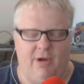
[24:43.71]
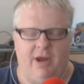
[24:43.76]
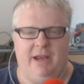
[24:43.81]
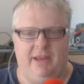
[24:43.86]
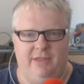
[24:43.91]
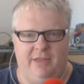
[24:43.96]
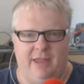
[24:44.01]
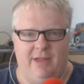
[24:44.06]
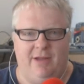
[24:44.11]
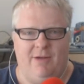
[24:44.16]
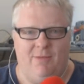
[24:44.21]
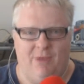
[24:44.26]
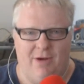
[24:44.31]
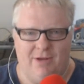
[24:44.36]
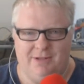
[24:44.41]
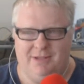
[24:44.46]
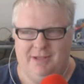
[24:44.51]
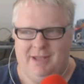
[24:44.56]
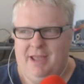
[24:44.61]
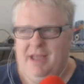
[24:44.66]
I didn't think it
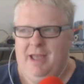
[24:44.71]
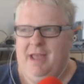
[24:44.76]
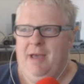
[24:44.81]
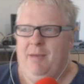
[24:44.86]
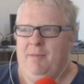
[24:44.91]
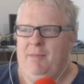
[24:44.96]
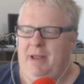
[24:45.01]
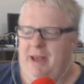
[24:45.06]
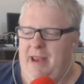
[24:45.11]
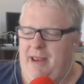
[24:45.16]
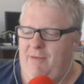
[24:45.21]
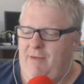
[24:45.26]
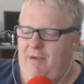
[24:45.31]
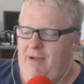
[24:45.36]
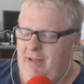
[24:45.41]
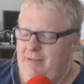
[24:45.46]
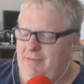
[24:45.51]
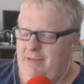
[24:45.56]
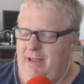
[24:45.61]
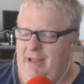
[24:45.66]
was, but
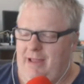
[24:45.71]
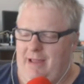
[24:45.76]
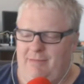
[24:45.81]
anyway,